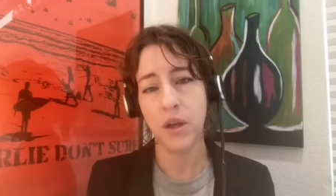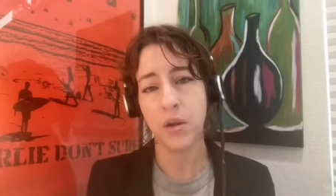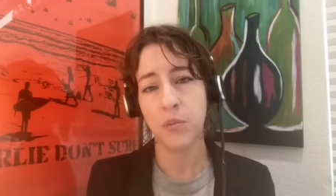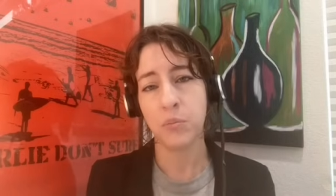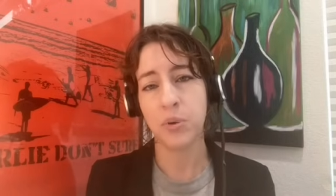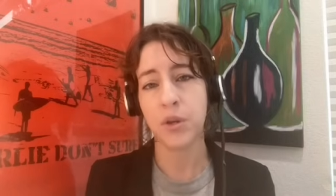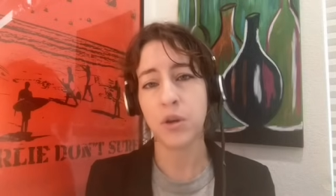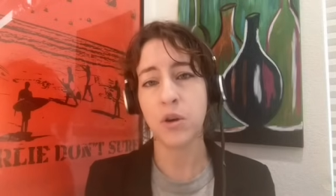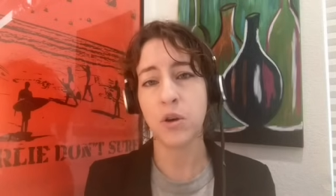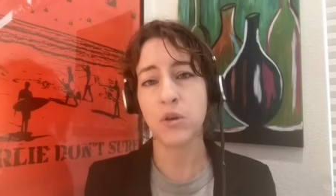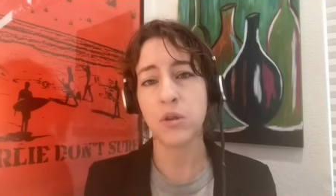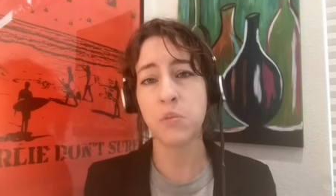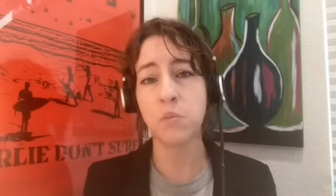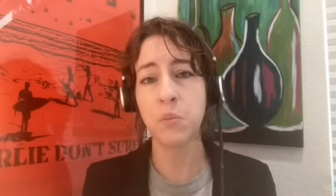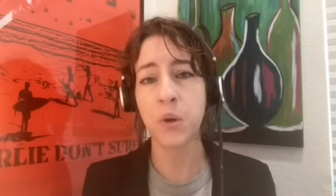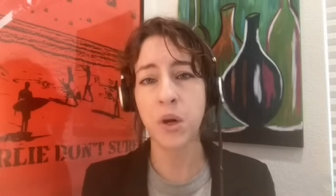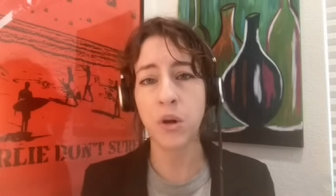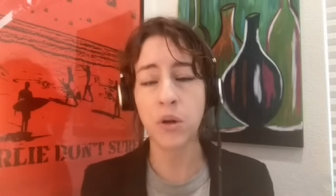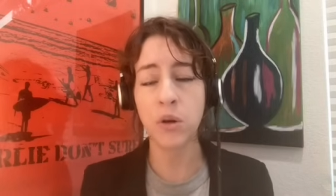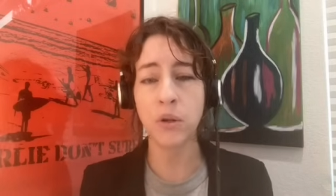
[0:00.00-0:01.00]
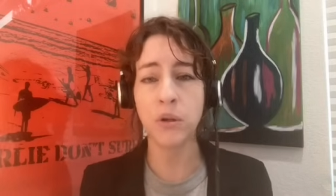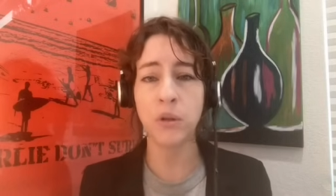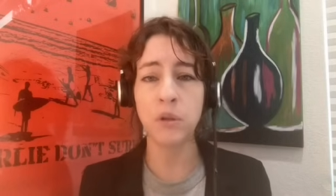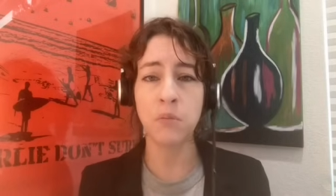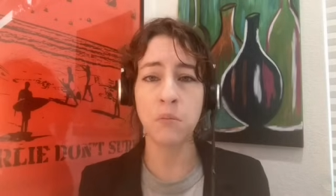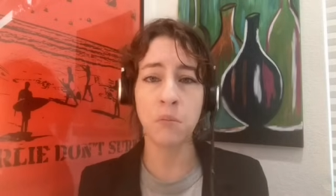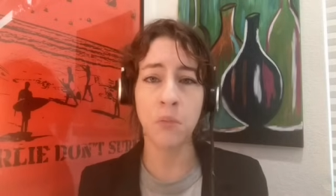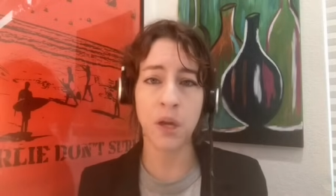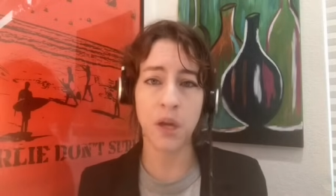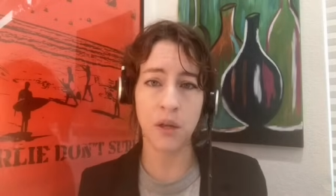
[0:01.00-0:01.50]
because
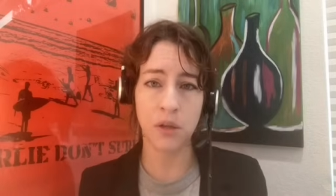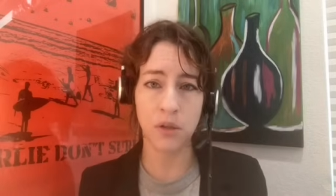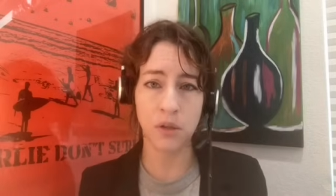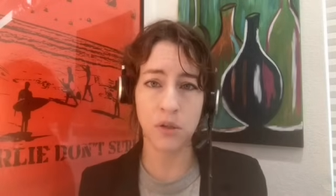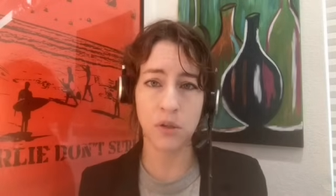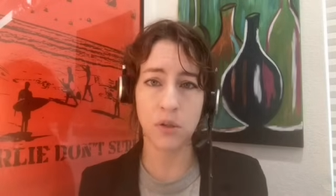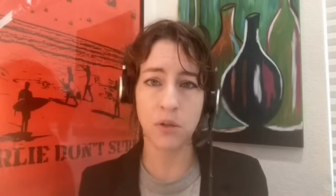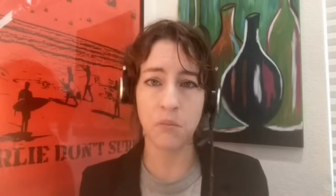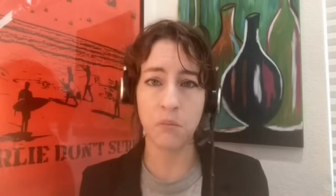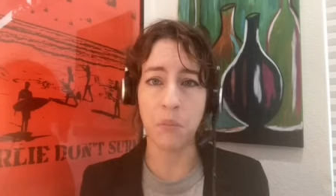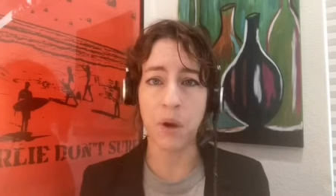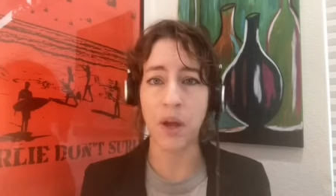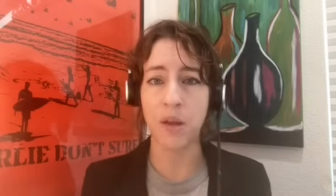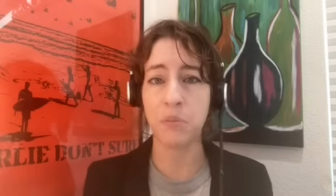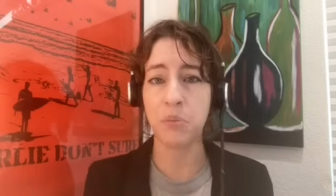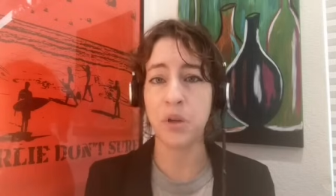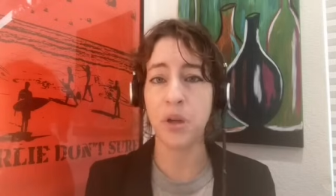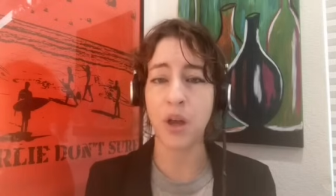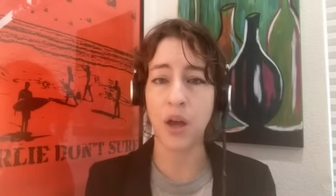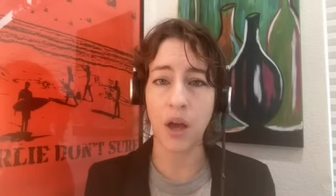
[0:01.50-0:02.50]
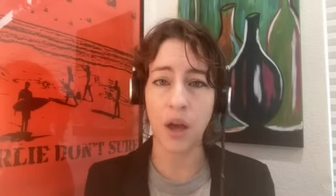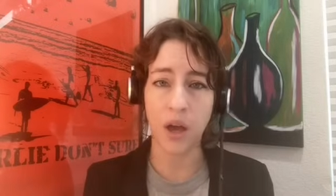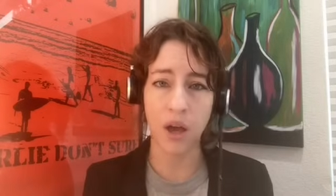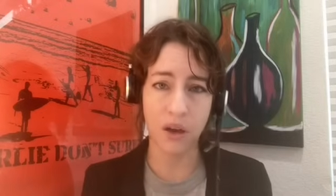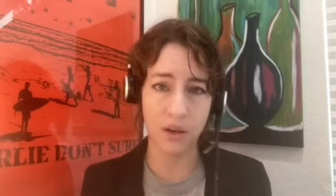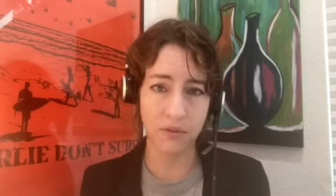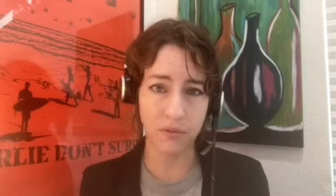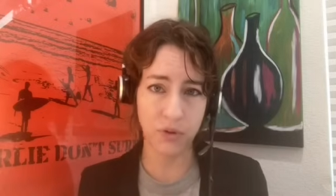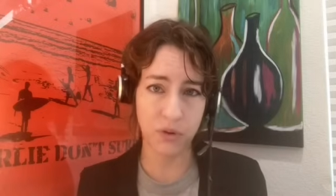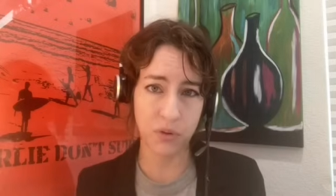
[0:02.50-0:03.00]
Marilyn Manson might be
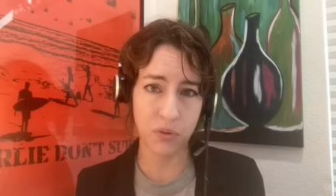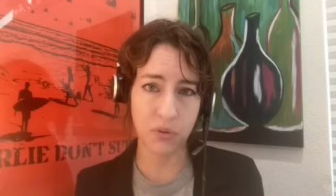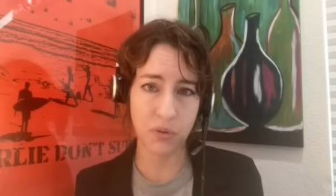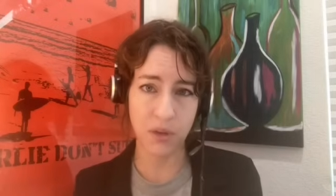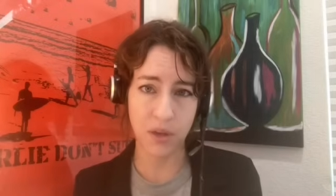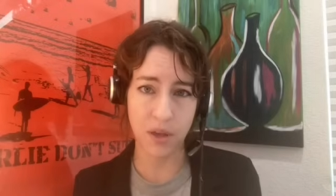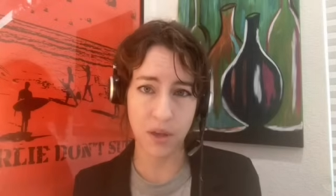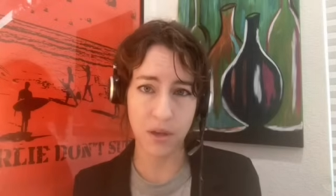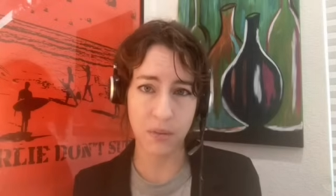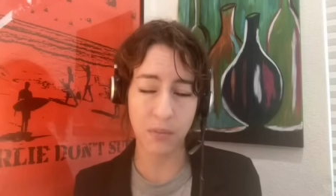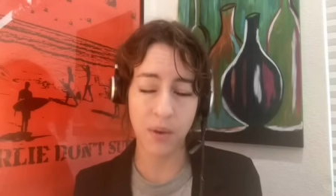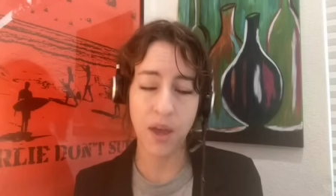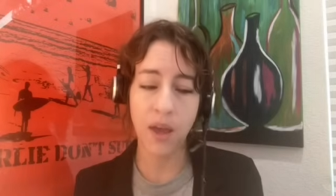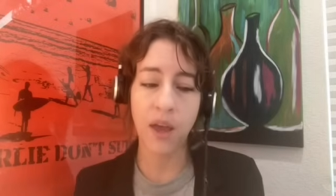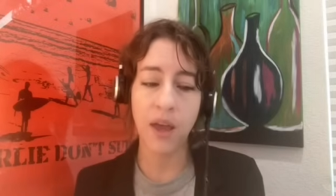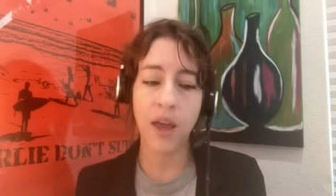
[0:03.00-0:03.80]
after them.